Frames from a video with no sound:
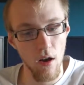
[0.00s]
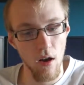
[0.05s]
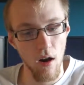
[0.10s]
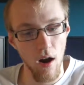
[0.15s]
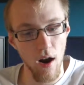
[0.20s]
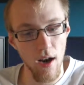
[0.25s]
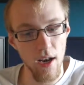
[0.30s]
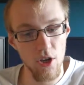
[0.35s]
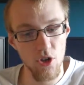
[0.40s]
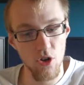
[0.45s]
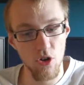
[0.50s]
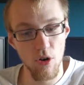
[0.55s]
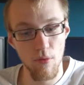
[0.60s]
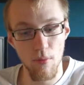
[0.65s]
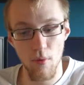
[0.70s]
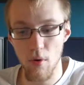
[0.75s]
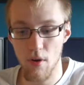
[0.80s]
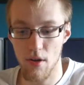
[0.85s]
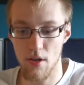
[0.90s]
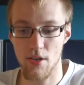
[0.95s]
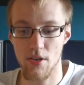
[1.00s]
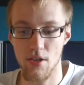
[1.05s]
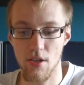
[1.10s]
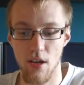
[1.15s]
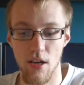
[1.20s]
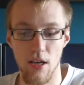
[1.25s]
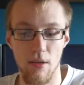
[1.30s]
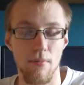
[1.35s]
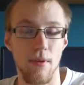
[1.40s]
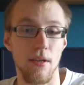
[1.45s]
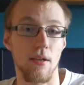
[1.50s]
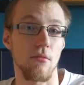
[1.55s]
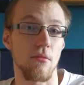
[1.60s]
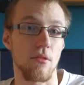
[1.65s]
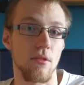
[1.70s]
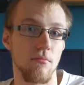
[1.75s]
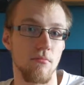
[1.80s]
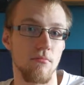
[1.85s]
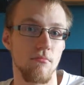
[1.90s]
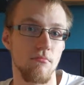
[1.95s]
Highly durable and a sturdy
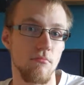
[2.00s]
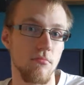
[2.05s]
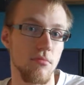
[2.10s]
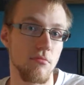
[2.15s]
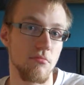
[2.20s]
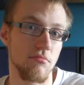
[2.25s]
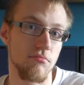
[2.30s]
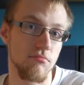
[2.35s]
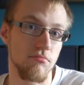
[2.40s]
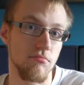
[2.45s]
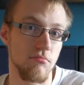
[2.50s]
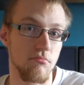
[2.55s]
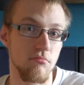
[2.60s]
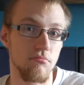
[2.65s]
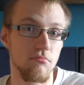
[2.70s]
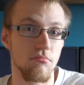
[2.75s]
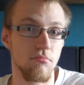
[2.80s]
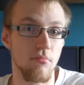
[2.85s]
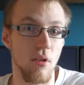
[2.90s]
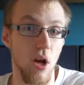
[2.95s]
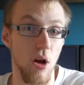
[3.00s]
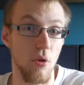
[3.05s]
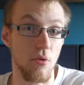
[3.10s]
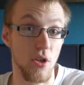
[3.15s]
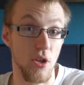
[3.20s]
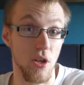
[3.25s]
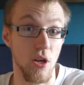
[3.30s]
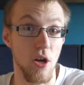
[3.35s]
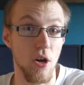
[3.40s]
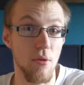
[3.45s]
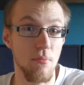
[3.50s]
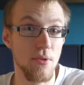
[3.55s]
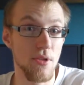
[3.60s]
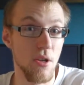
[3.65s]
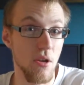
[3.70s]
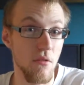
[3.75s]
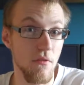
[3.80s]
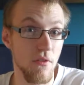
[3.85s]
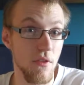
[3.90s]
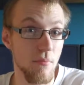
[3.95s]
build. I would hope
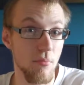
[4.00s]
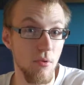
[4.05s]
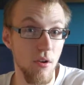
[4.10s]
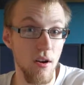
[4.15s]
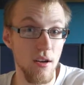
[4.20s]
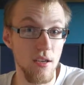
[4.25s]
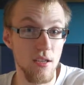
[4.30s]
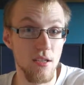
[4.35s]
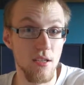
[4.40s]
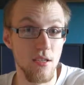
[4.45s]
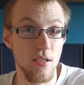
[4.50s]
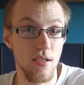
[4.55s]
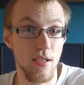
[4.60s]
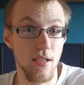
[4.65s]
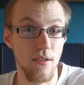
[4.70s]
so for the price.